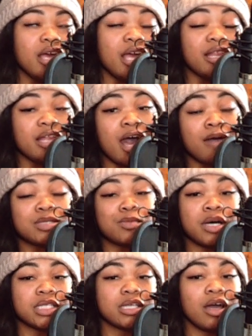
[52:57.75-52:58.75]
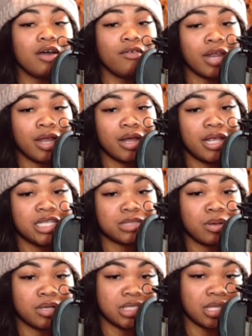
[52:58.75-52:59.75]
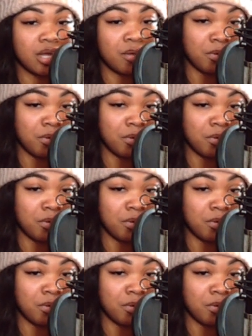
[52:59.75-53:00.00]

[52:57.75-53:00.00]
either I'm supposed to go over there he's supposed to come